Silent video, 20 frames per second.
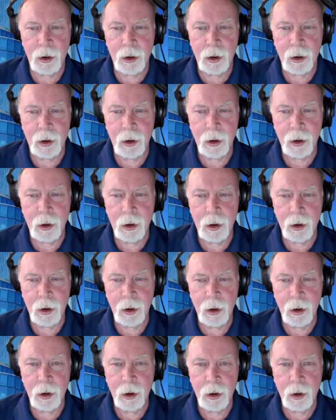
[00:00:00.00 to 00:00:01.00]

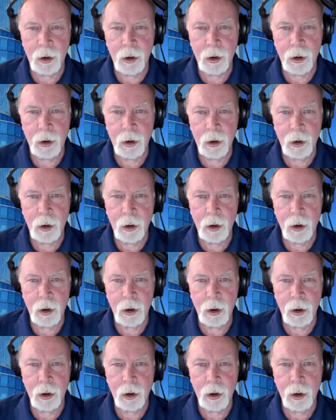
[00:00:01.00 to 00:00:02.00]

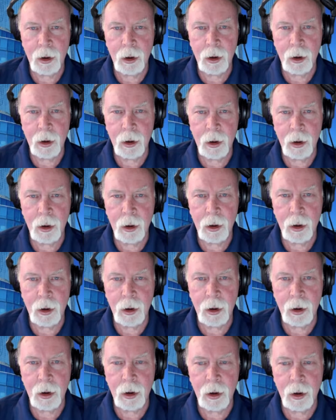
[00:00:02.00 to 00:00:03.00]

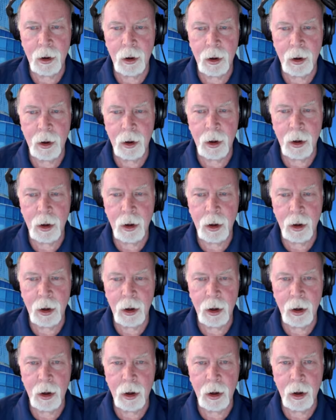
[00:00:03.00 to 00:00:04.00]

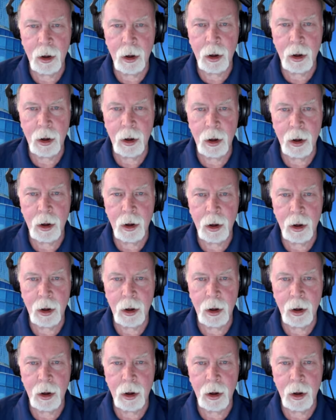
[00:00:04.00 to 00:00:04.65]
(silent)